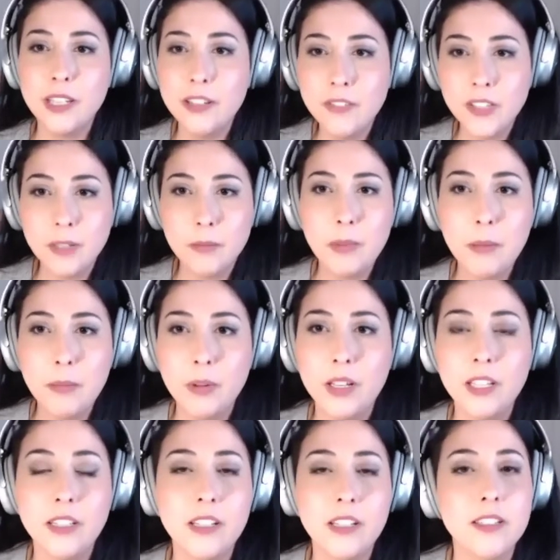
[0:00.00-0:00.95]
even the people
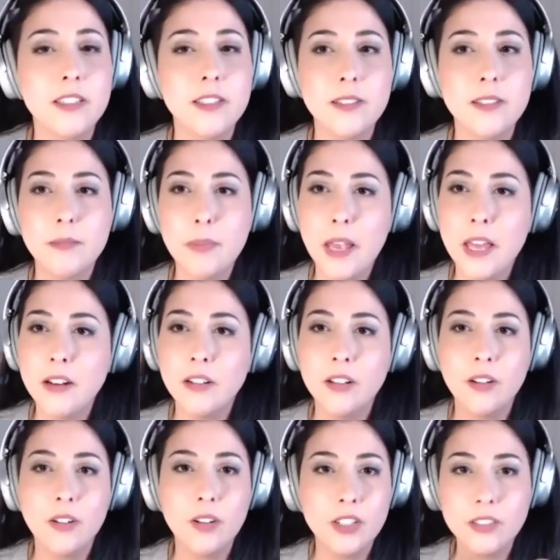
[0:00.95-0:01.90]
in this panel
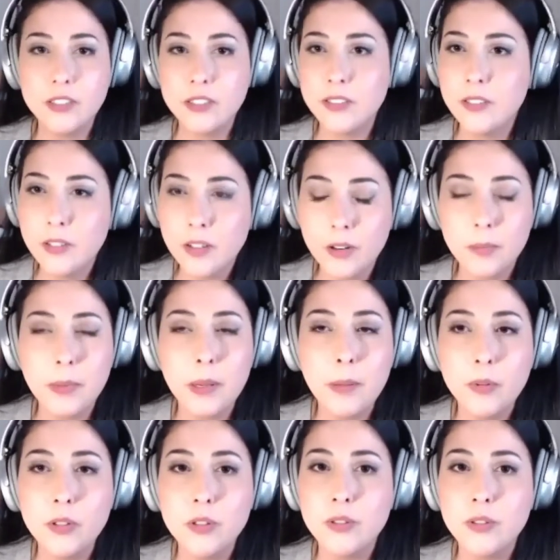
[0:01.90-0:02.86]
or
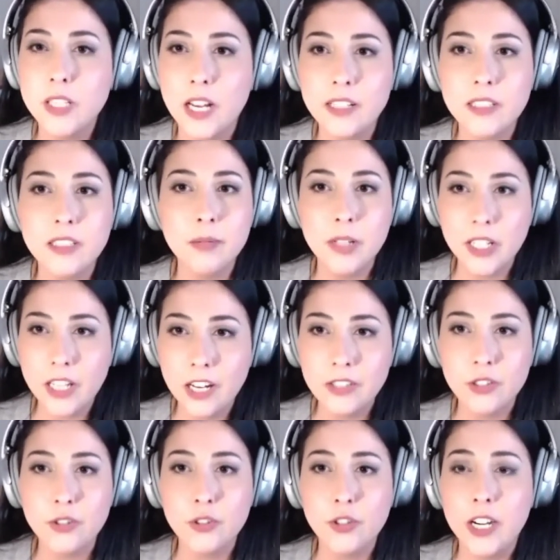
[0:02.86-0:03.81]
people who do science
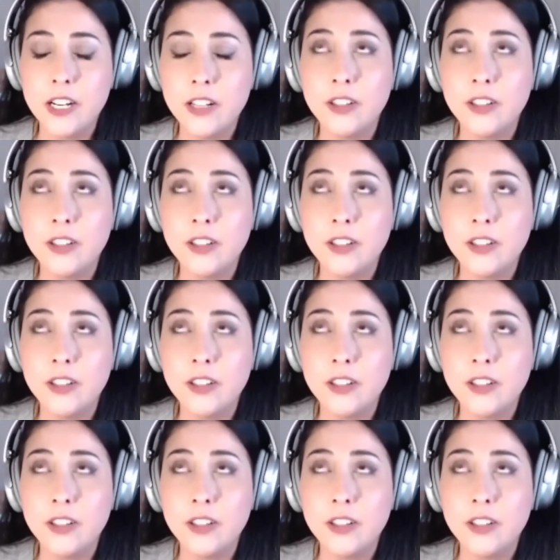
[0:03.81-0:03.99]
communication training.